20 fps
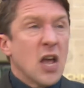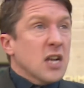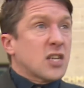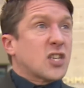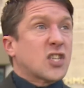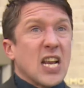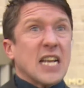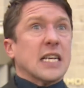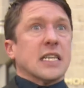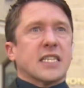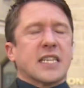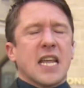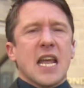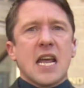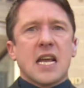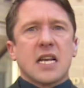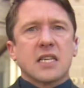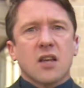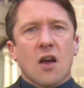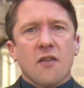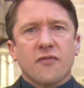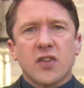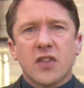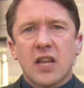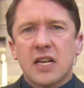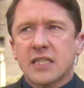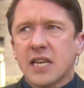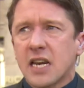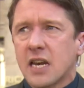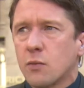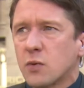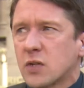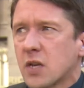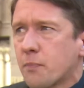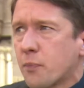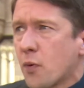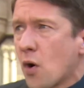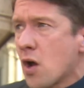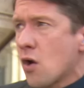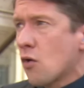6 years after they said it was a
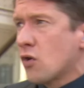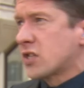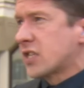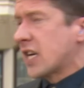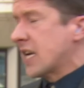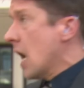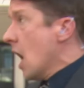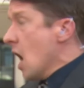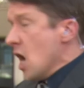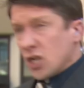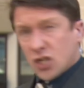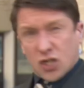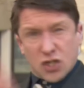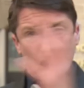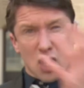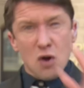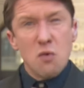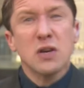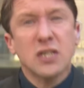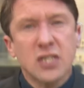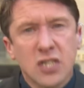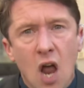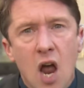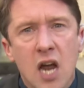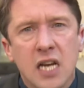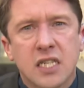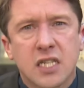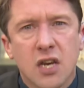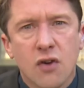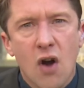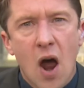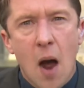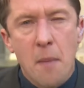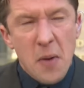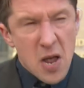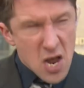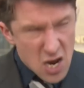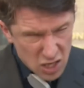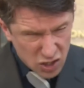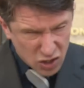priority. Suicides are up.
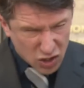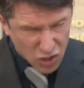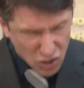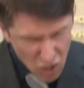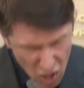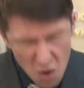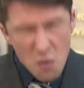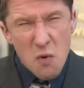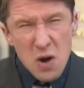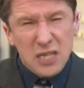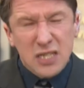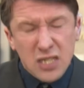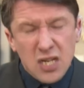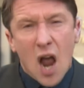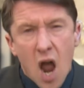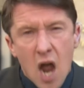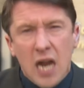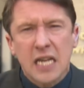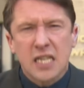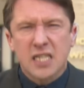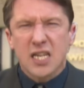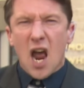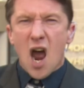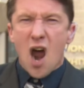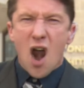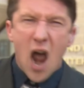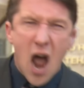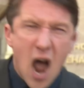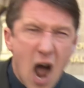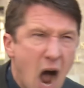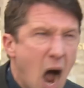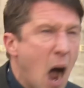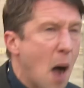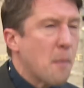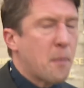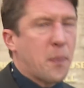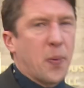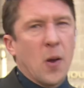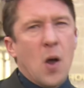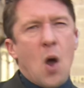Suicides are up.
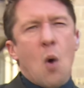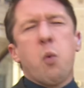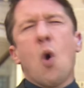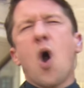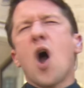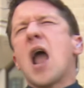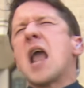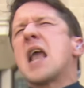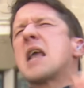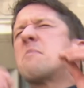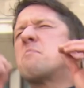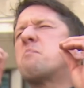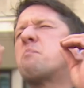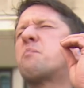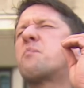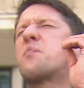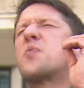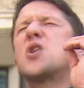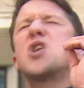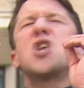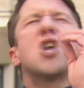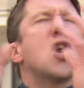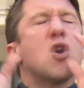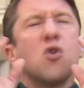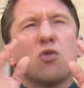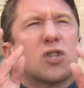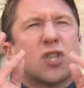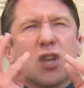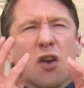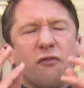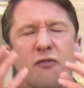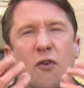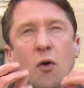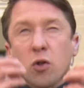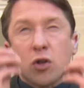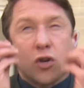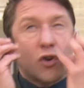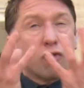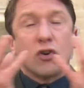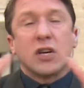What a
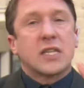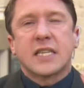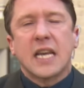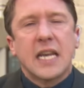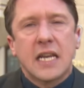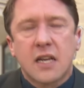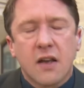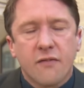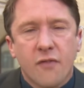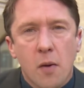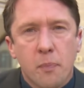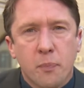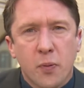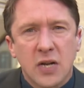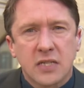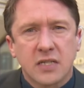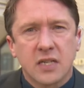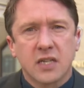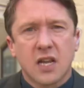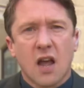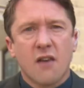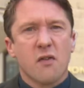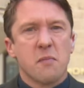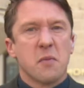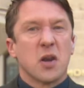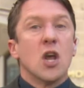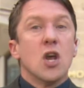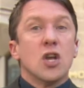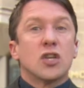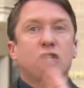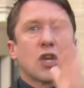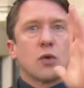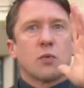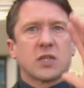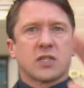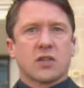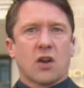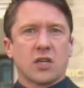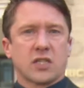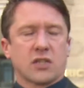beautiful critique of our present government.
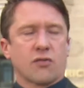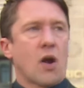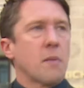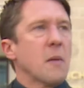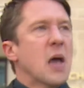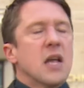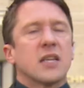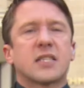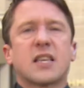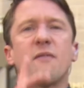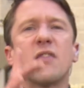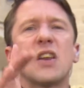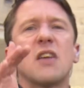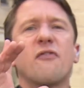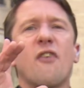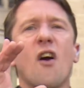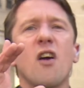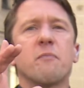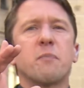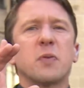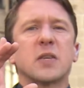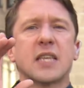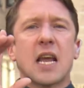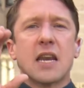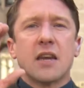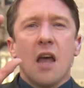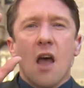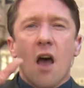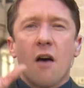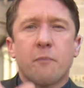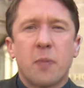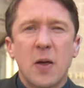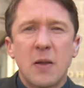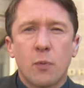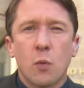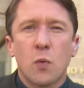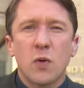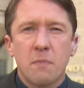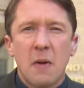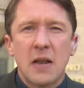Suicides are up. 75% of
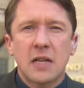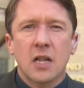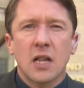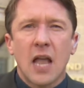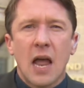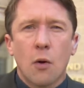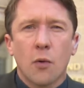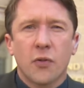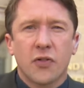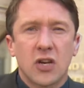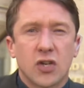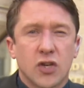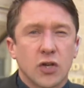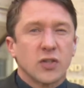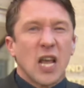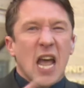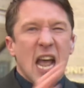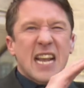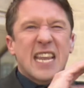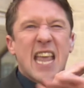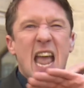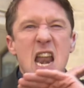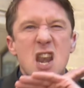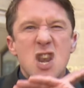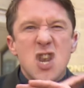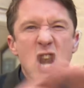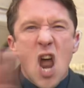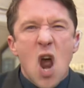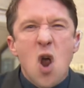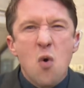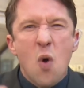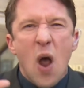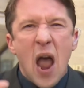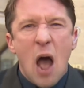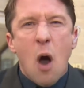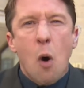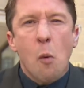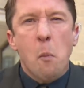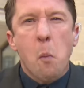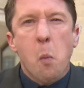people with mental health issues get no
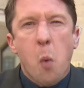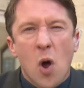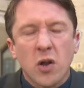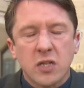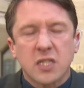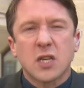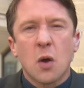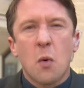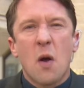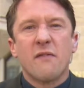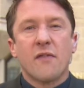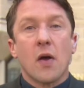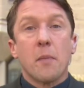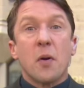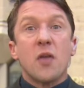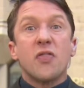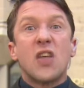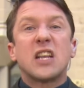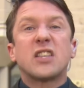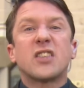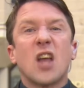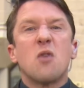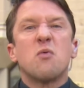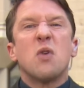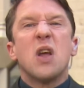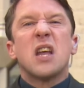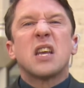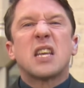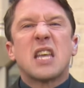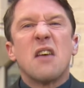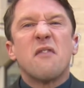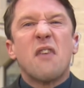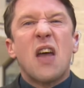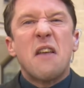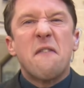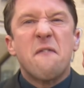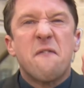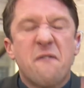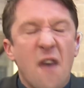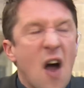help whatsoever, but they don't give
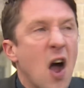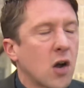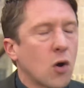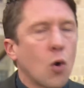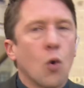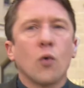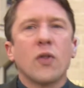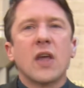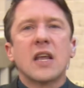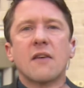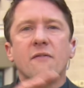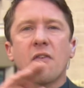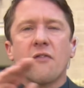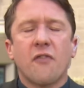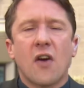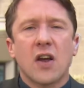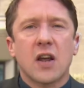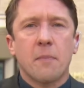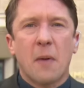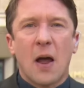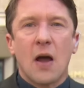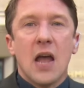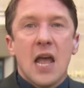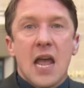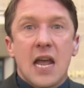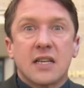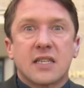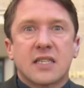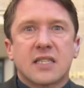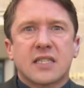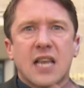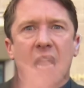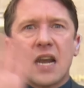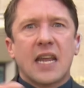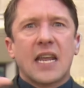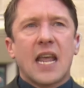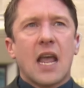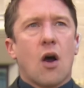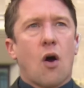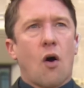a fuck. All they give a fuck about is
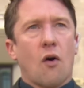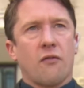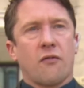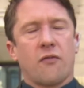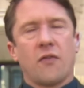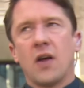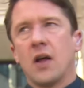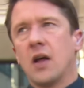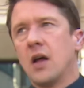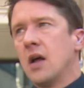selling it off.